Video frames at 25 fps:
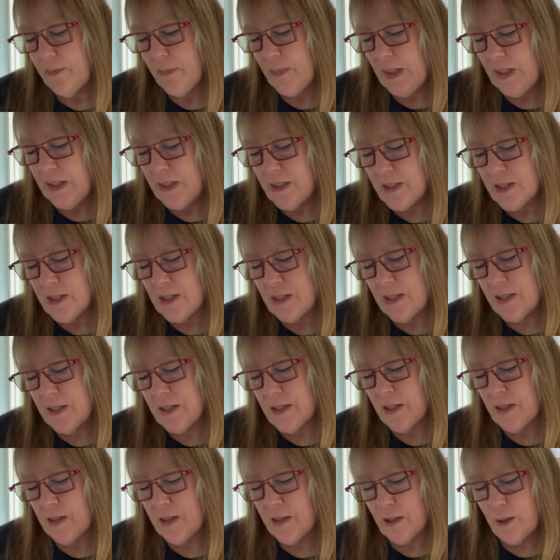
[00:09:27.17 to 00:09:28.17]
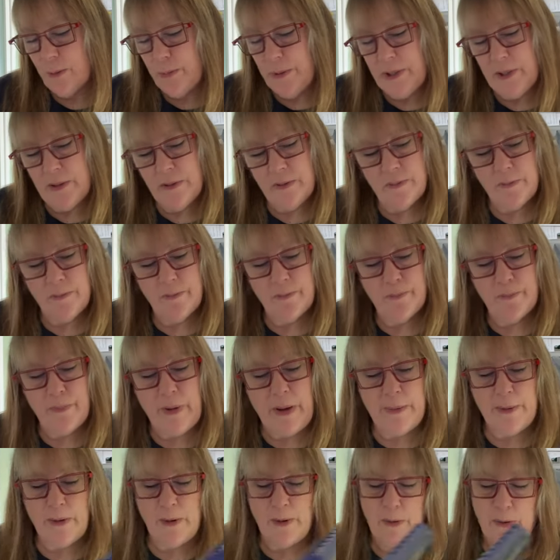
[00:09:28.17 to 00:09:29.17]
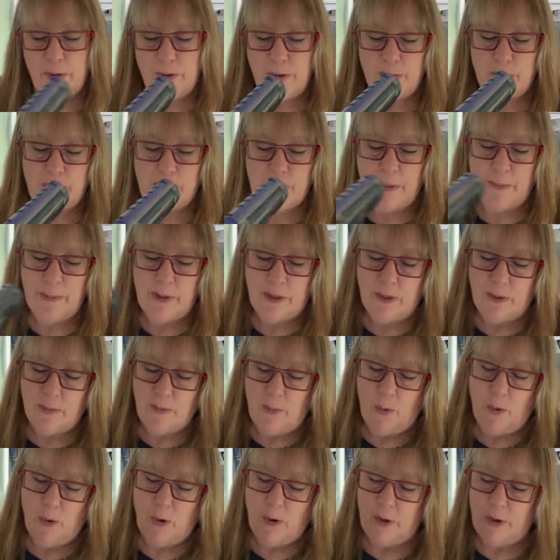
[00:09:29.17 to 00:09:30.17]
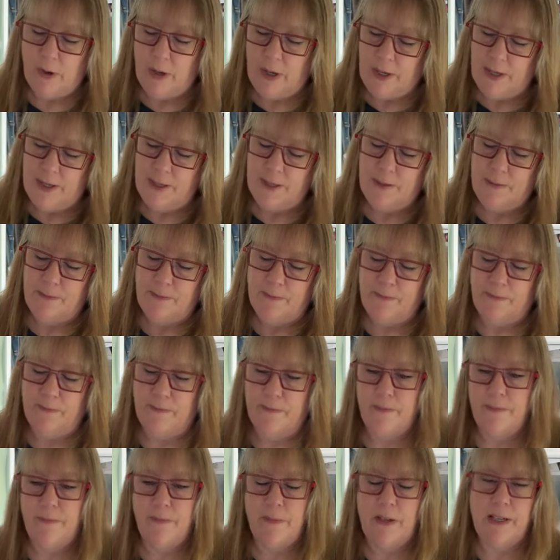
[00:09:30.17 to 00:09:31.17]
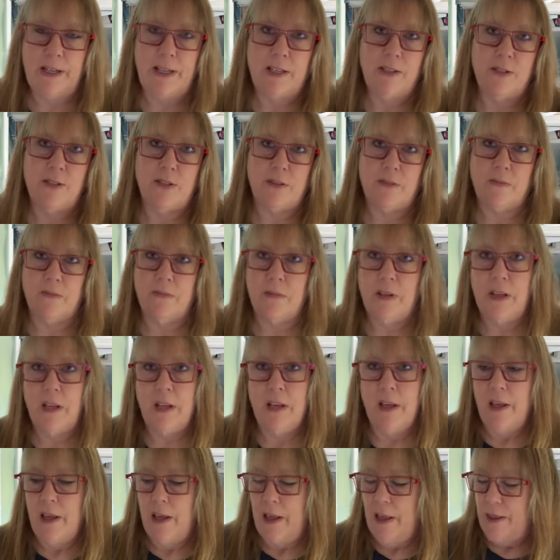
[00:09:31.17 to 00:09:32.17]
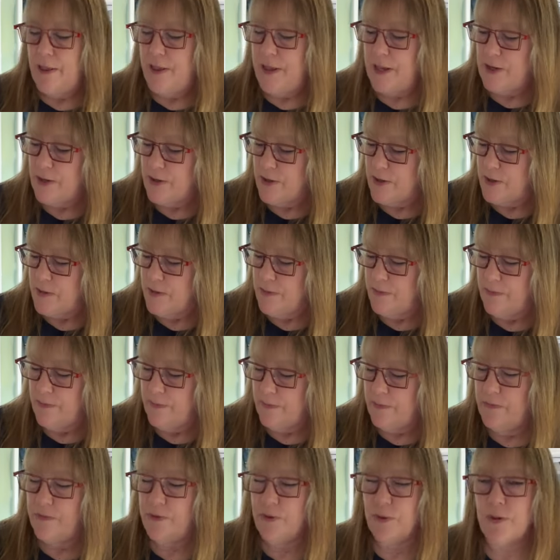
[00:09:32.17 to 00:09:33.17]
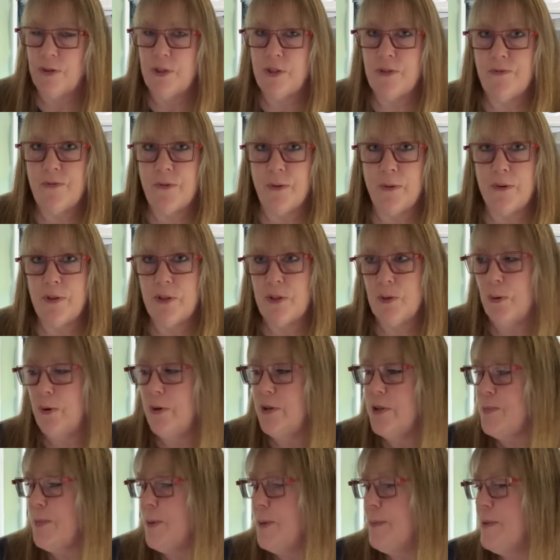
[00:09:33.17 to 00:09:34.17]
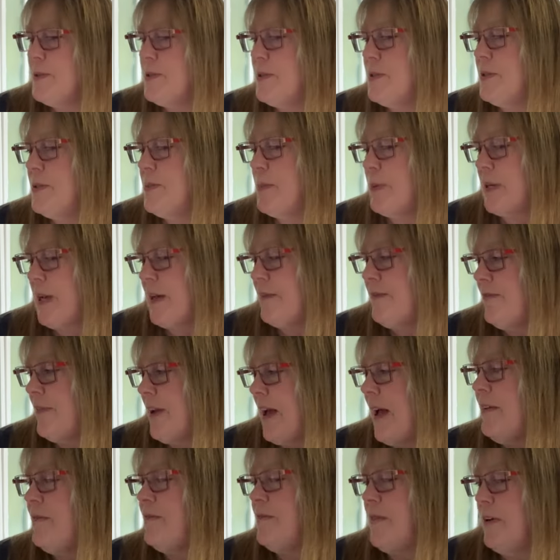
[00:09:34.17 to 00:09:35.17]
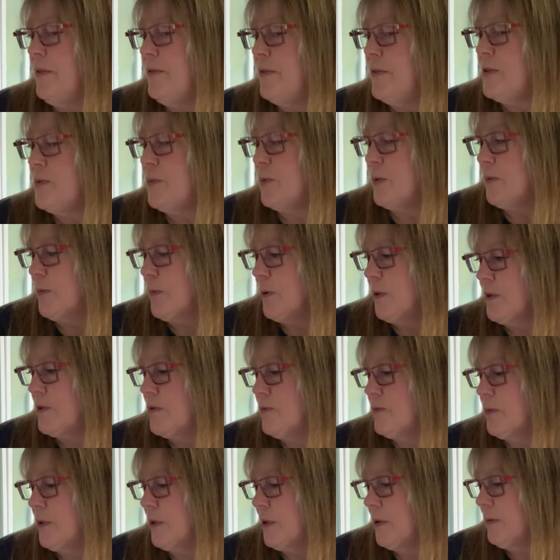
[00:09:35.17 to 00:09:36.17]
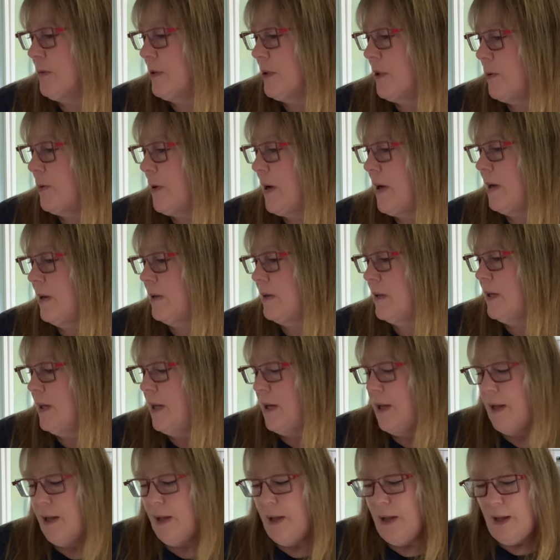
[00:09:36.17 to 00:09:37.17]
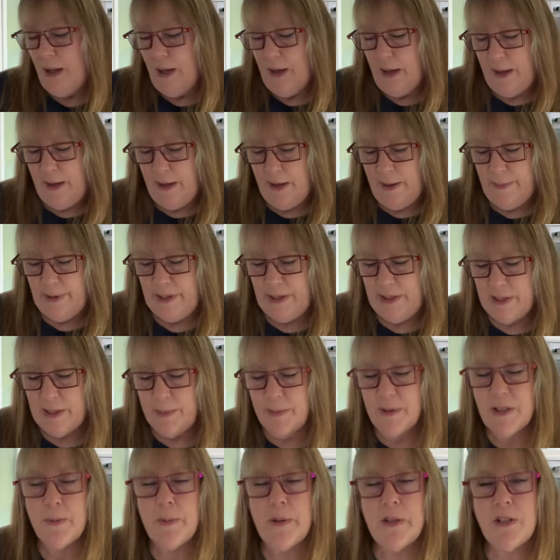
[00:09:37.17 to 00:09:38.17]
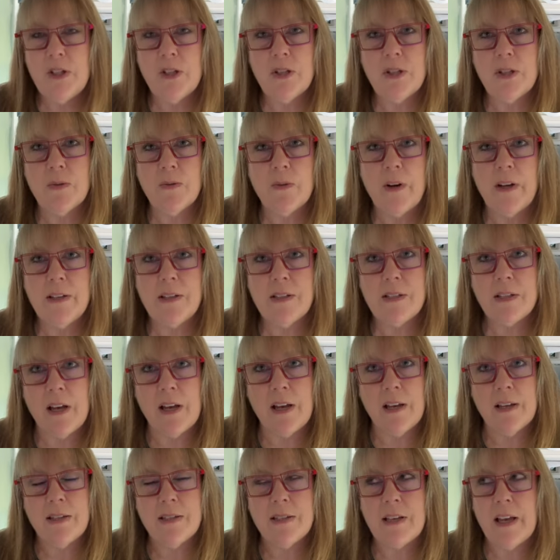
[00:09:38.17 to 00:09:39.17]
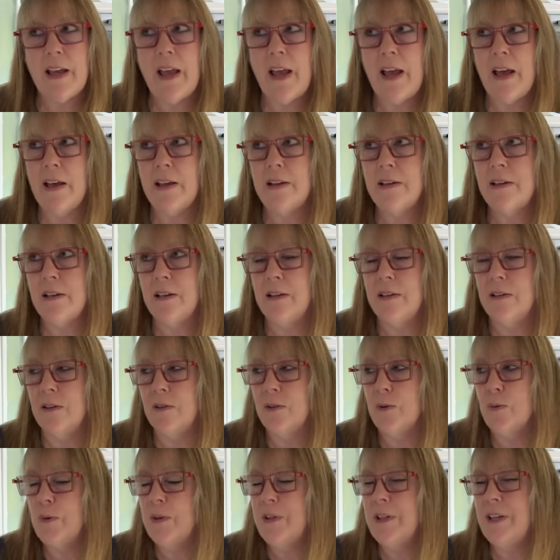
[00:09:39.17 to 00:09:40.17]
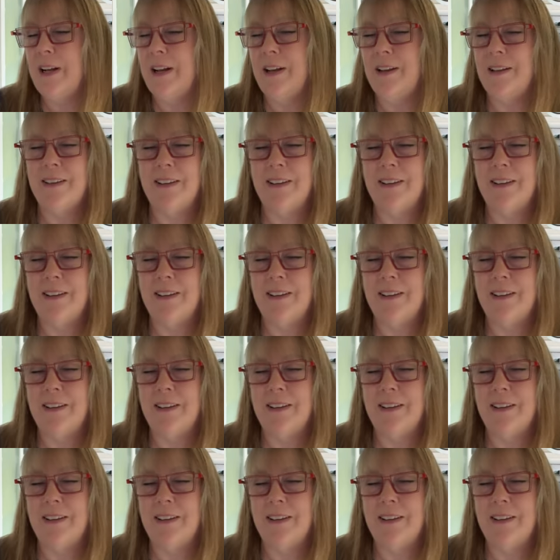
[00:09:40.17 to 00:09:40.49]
it's it's a little bit I know that there's some that are more, um, I guess, thinner for for storage purposes, but I, I found this one works really really well, um, and it seems to be just the right size. I had another one that